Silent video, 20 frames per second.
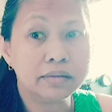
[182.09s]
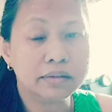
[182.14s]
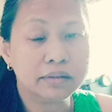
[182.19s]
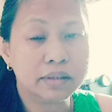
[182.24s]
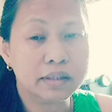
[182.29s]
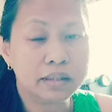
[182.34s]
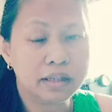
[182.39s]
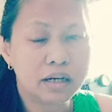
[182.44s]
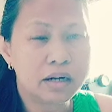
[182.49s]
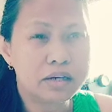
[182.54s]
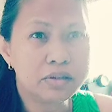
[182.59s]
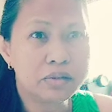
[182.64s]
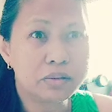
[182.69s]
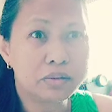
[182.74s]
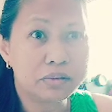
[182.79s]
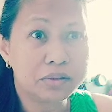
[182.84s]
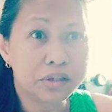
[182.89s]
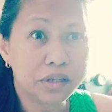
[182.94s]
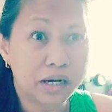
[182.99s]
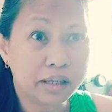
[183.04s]
the nurse
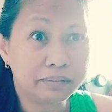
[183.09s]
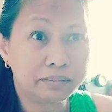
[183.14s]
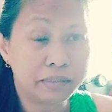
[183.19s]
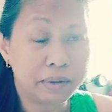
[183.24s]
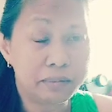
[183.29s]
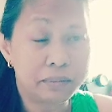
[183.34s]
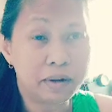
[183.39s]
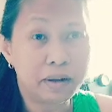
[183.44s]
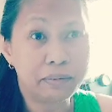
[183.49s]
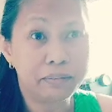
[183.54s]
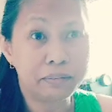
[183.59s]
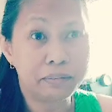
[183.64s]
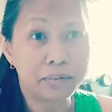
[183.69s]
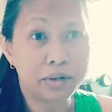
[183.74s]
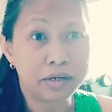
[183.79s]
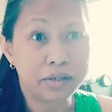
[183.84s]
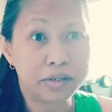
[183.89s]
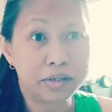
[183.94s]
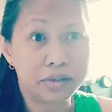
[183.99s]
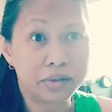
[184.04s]
will check my blood
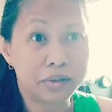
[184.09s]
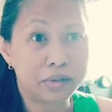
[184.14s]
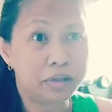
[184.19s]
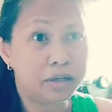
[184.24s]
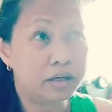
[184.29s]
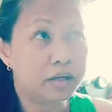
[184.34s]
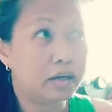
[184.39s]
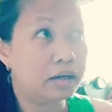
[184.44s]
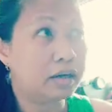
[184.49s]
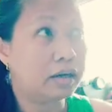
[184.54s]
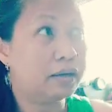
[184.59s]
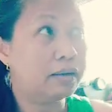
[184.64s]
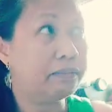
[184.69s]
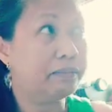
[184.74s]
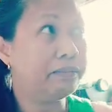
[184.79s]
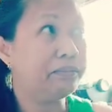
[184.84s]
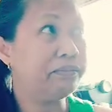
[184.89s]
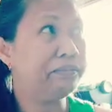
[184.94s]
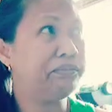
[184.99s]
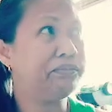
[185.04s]
pressure,
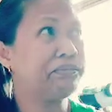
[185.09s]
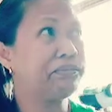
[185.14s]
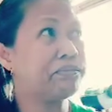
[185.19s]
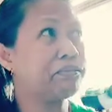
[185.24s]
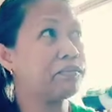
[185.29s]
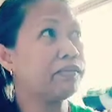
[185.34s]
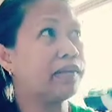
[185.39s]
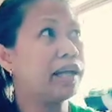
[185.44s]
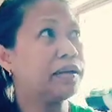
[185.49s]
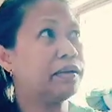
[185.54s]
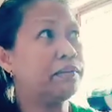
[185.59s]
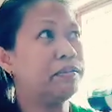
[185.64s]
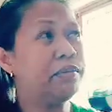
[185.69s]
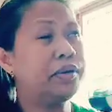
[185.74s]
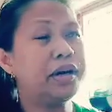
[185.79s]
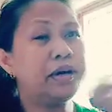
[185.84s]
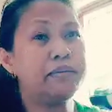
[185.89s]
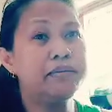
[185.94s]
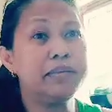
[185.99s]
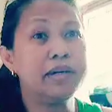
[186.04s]

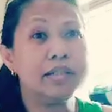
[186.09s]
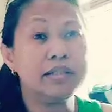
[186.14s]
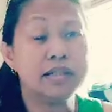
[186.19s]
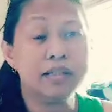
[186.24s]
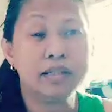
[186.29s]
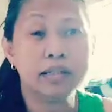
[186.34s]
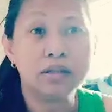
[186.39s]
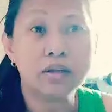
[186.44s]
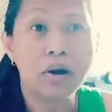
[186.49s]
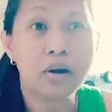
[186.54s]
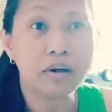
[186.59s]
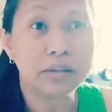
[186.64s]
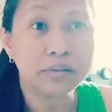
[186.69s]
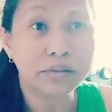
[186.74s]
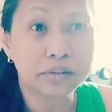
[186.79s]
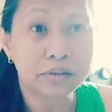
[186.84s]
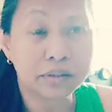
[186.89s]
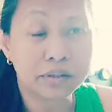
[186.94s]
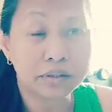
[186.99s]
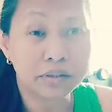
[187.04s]
bring me to the
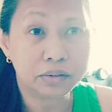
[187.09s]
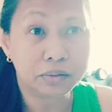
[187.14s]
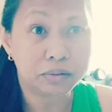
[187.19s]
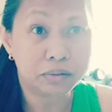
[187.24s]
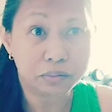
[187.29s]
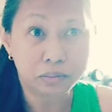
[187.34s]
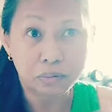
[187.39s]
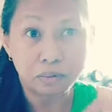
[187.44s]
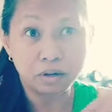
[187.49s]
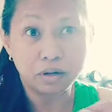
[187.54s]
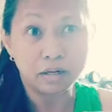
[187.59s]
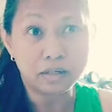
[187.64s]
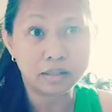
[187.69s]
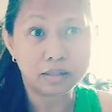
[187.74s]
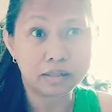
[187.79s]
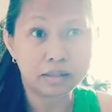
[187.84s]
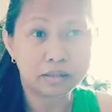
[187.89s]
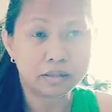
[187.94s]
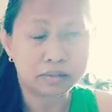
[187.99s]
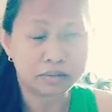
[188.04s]
doctor, to a
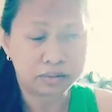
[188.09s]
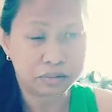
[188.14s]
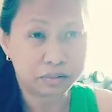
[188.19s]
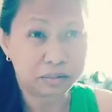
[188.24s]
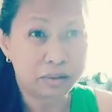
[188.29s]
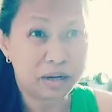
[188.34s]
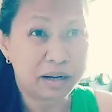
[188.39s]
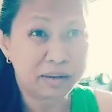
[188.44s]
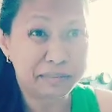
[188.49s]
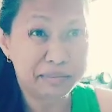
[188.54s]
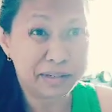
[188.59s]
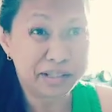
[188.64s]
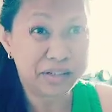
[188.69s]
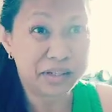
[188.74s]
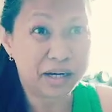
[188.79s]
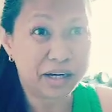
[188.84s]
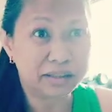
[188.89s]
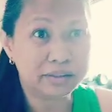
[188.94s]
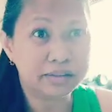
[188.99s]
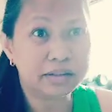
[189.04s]
ward where I'll be
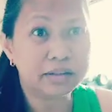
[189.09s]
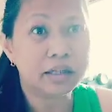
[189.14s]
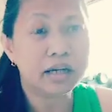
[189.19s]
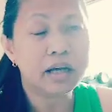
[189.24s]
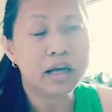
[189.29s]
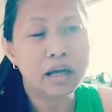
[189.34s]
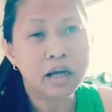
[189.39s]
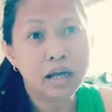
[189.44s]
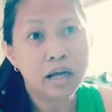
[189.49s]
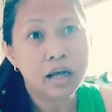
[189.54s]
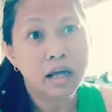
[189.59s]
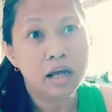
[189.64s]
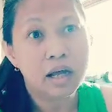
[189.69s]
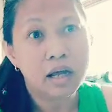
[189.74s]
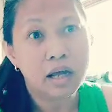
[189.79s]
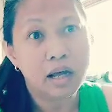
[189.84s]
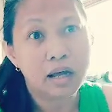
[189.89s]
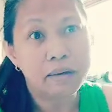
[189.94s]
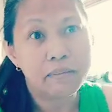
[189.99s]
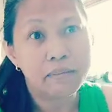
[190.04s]
checked.
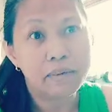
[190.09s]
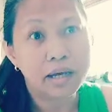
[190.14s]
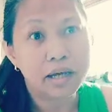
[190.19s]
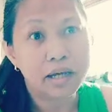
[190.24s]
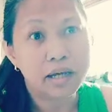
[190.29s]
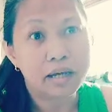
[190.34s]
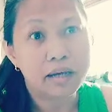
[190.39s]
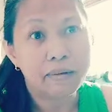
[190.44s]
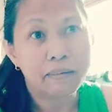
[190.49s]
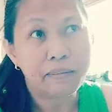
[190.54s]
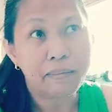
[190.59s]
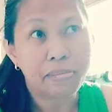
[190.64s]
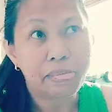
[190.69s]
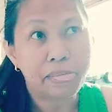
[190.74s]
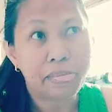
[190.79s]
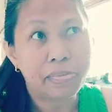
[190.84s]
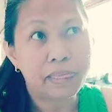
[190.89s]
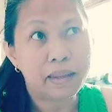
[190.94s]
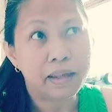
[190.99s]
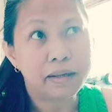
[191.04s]

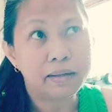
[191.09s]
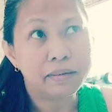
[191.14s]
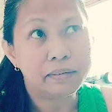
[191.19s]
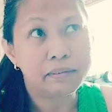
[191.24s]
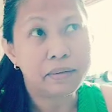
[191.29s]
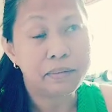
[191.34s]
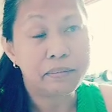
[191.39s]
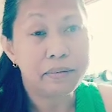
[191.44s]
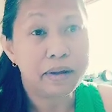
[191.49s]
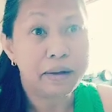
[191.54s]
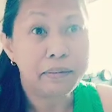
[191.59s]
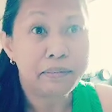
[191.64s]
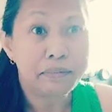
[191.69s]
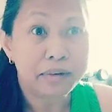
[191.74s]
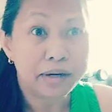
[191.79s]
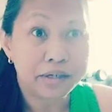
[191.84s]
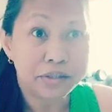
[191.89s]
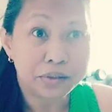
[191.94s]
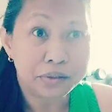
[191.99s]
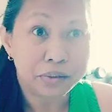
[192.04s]
My blood
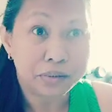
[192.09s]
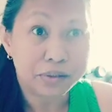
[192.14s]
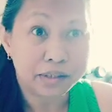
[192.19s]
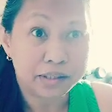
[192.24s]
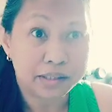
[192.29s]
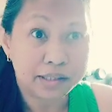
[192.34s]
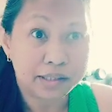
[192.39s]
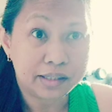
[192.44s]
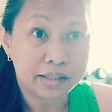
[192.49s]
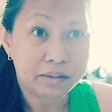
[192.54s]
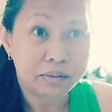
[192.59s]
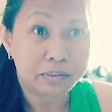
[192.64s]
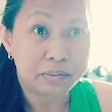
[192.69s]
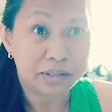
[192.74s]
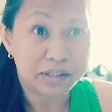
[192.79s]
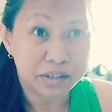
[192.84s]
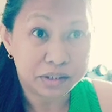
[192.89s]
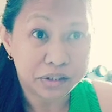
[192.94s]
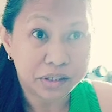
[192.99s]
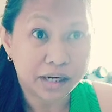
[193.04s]
pressure
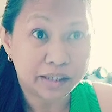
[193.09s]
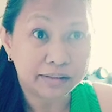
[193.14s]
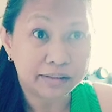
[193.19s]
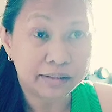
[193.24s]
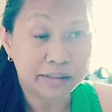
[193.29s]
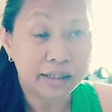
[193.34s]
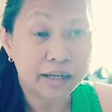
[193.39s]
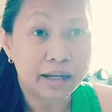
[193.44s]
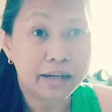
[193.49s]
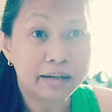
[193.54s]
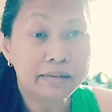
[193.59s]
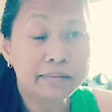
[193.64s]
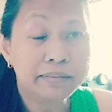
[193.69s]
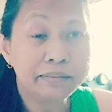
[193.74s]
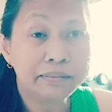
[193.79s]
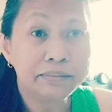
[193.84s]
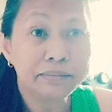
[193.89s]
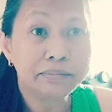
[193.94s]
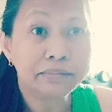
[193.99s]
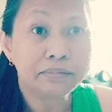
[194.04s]
was checked again,
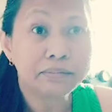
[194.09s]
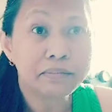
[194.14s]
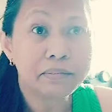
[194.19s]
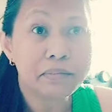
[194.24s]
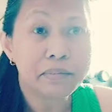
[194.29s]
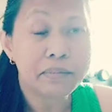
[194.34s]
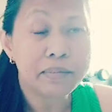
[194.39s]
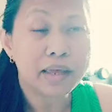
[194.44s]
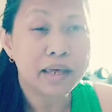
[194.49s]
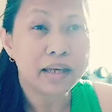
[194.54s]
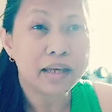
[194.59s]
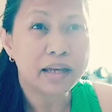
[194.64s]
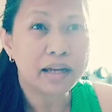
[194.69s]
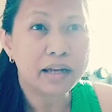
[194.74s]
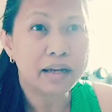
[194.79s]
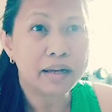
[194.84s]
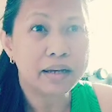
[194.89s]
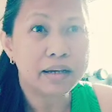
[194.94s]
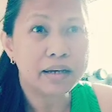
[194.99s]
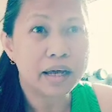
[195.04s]

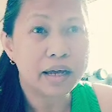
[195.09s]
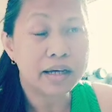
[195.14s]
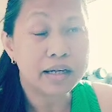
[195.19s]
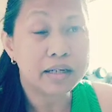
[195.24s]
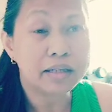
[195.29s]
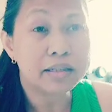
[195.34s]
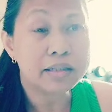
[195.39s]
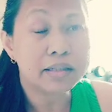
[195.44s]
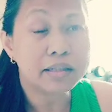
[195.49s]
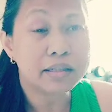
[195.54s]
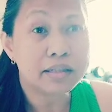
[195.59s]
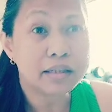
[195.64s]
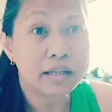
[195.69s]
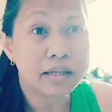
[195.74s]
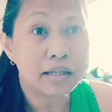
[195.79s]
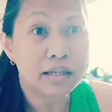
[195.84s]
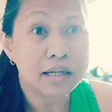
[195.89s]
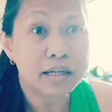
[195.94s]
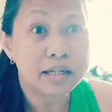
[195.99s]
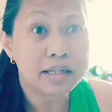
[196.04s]
and I got this
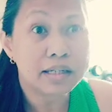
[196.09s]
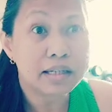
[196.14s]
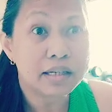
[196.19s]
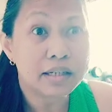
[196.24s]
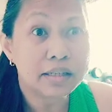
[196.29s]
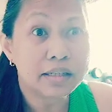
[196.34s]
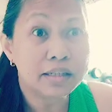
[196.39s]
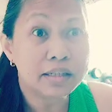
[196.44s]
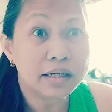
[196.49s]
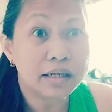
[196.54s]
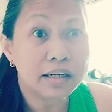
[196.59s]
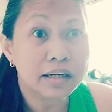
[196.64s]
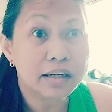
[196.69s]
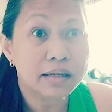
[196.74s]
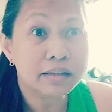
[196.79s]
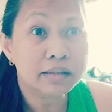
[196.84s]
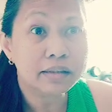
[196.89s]
ECG